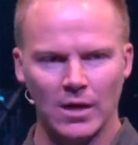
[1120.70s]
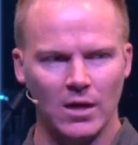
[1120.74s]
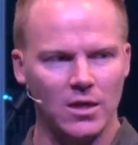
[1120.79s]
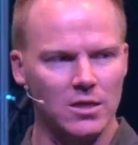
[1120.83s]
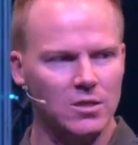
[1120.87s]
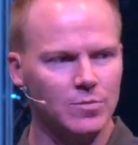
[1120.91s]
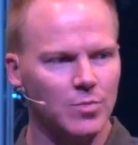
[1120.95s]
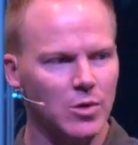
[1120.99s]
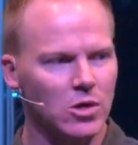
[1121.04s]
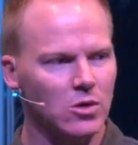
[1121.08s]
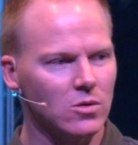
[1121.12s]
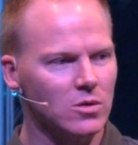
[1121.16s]
it's
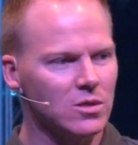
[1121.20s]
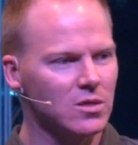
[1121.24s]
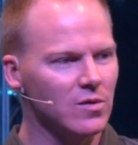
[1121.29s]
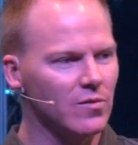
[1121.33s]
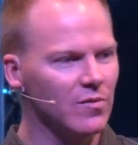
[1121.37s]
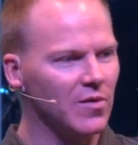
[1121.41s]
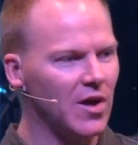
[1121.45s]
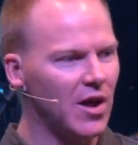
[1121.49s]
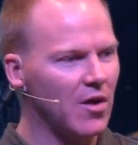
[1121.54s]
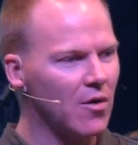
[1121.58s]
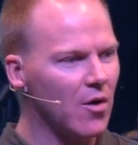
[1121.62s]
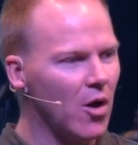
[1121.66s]
because of
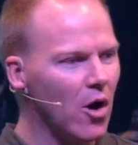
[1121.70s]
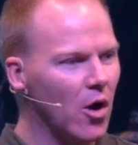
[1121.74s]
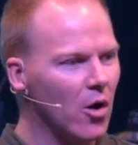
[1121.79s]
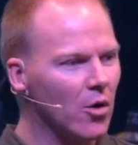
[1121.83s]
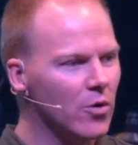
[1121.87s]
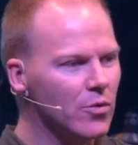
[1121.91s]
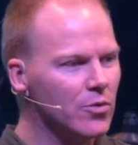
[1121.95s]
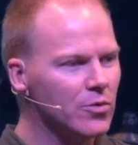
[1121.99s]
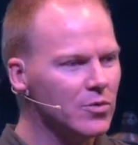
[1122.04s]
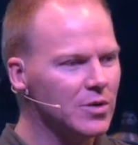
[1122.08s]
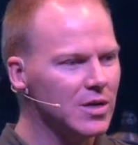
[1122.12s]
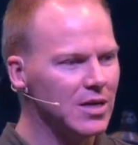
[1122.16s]
our
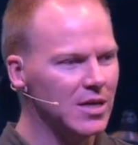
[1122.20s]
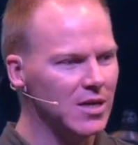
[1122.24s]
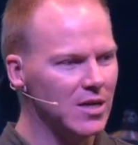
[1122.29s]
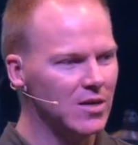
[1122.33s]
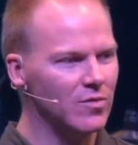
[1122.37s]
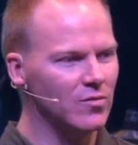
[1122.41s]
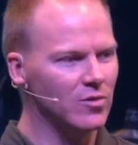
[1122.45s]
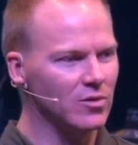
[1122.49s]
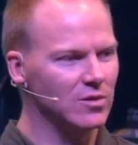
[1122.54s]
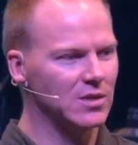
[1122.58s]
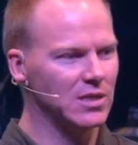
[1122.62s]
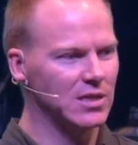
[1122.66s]
own
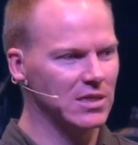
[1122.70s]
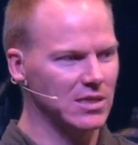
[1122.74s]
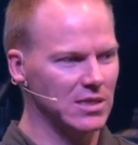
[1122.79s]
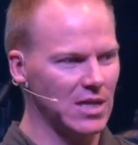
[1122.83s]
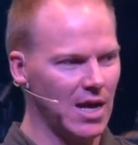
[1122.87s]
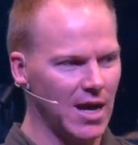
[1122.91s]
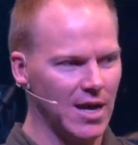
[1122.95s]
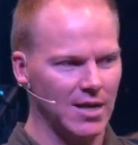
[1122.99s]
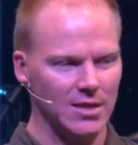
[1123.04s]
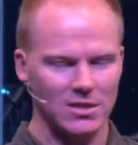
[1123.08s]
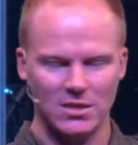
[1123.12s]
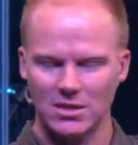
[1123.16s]
evil
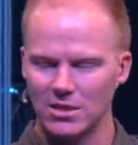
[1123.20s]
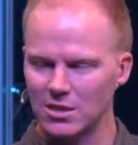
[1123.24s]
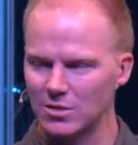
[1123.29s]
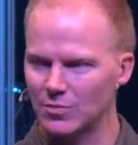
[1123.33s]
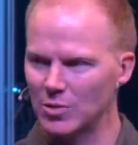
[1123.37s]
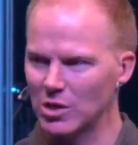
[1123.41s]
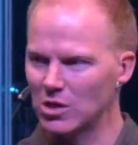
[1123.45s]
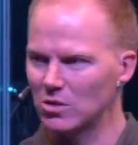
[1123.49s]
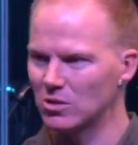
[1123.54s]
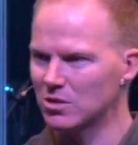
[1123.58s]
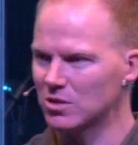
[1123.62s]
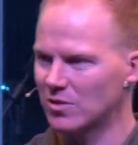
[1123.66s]
desires. It's
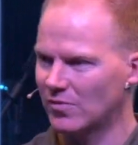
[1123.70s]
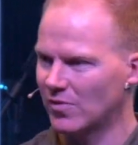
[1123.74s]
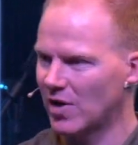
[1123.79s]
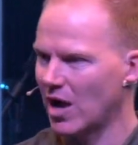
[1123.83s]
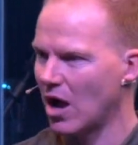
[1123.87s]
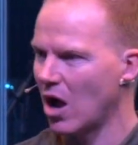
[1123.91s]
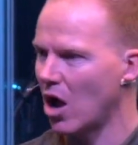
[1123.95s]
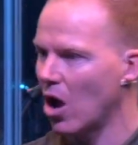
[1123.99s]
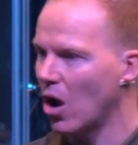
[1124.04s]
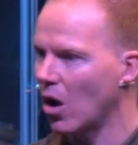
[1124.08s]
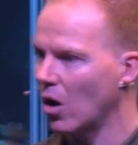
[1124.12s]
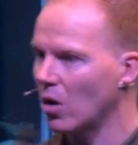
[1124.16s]
because of
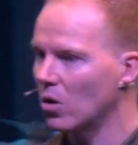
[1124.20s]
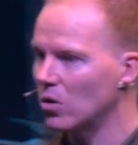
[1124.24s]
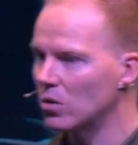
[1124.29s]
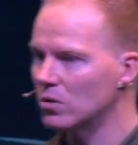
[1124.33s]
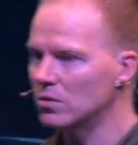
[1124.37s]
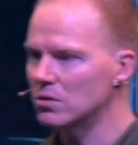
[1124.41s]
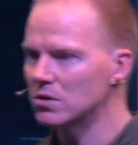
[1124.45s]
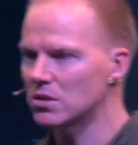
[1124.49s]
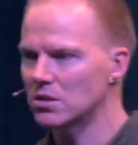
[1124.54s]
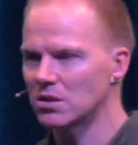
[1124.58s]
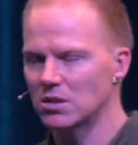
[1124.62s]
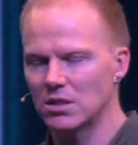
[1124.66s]
our
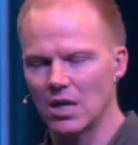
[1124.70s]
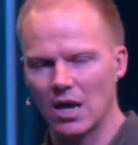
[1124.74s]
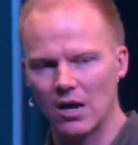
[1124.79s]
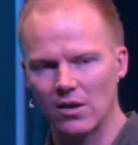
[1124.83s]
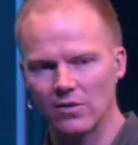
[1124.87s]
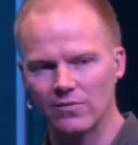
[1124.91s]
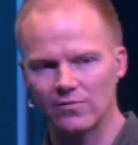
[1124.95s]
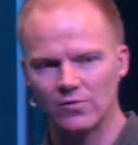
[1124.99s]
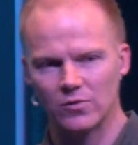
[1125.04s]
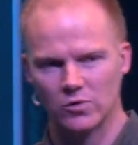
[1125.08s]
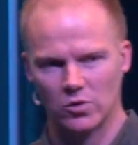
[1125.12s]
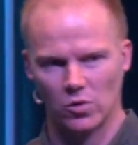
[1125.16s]
own
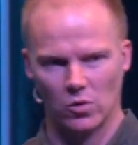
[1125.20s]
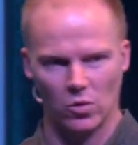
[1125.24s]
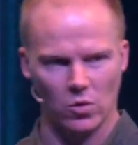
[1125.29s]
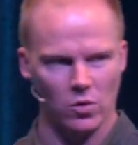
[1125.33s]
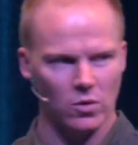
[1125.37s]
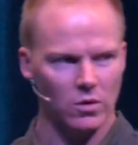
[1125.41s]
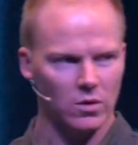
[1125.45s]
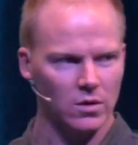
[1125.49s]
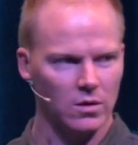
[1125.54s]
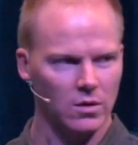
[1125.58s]
self-talk.